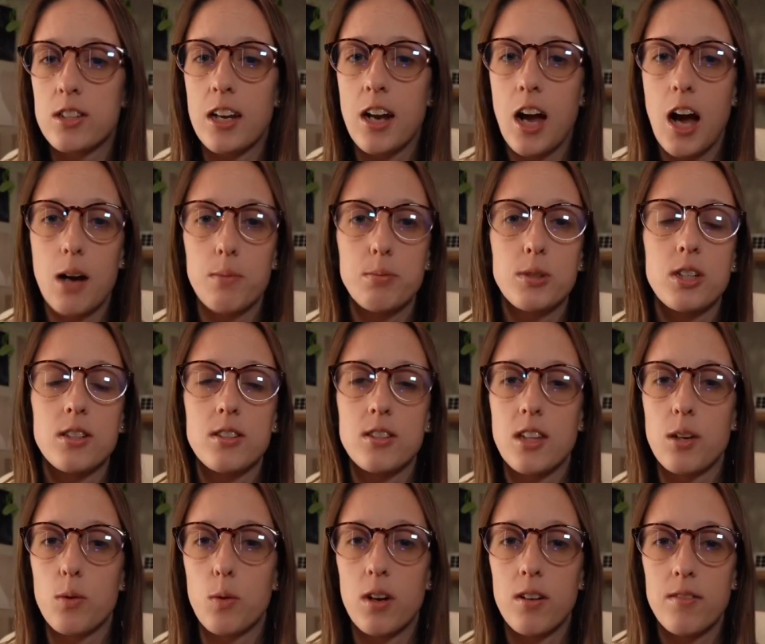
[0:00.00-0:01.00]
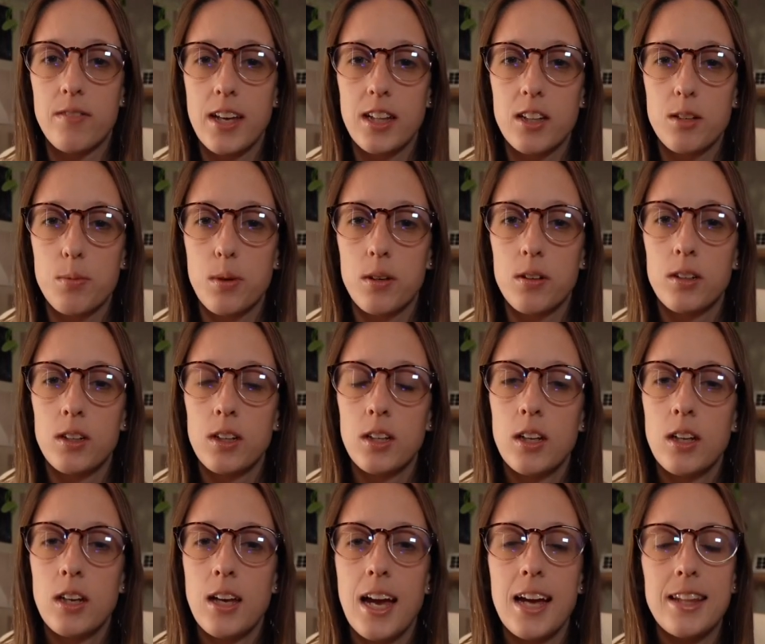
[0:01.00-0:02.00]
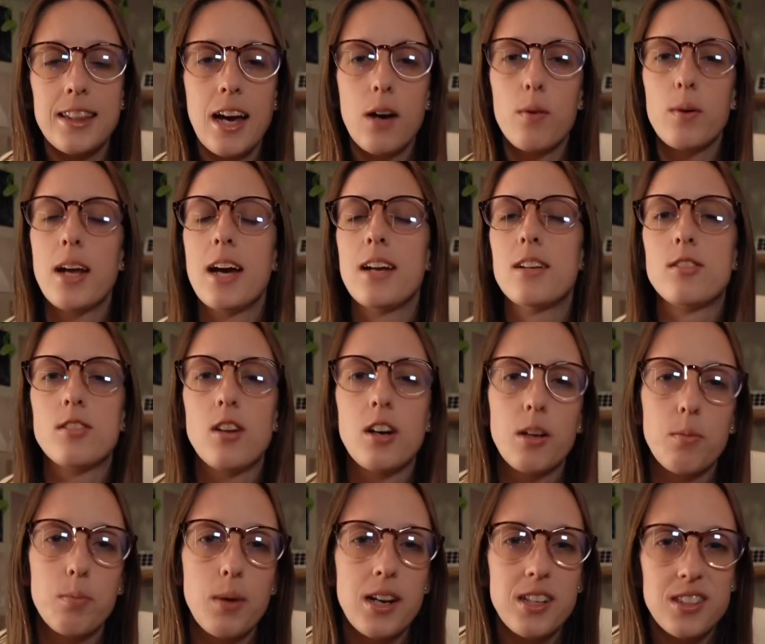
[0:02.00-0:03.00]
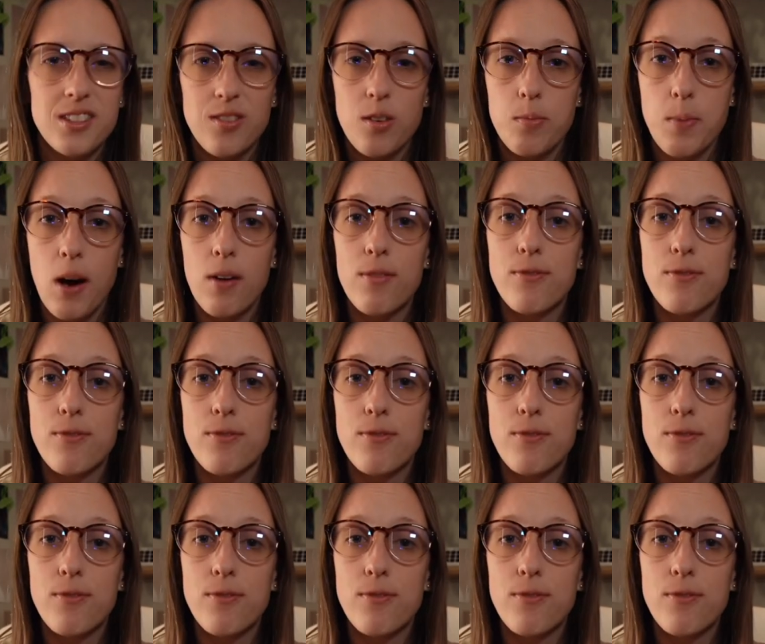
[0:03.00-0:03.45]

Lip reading: and options that were available. And that one had a starting price of about